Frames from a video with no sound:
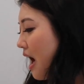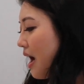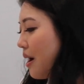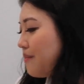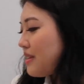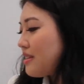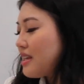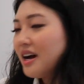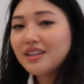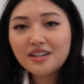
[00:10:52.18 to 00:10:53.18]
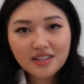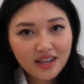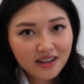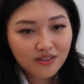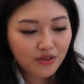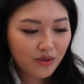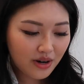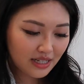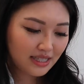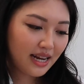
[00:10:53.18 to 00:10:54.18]
The other thing, of
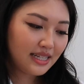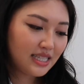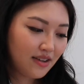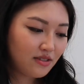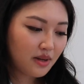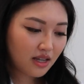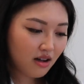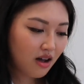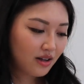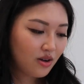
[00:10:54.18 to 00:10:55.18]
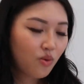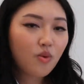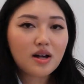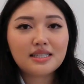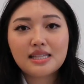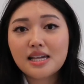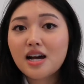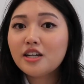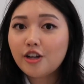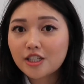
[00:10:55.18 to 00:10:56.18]
course, that I saved money on was
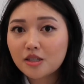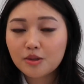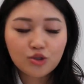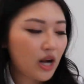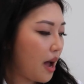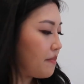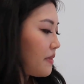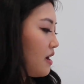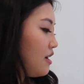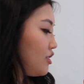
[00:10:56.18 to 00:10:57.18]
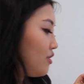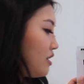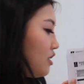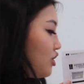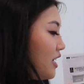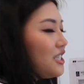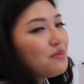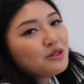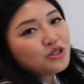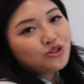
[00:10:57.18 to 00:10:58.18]
the adjustable strap. So the
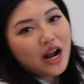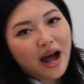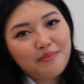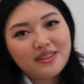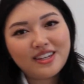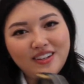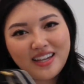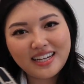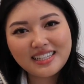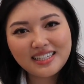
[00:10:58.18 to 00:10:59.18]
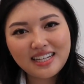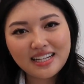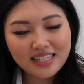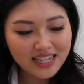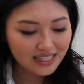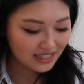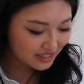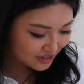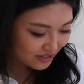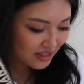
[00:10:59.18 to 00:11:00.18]
adjustable strap in the United States is
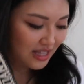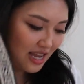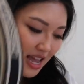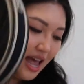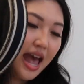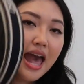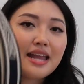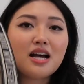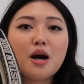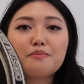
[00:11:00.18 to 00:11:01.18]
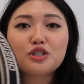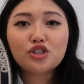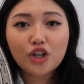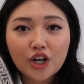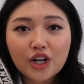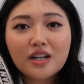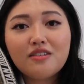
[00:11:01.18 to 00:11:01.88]
literally an absurd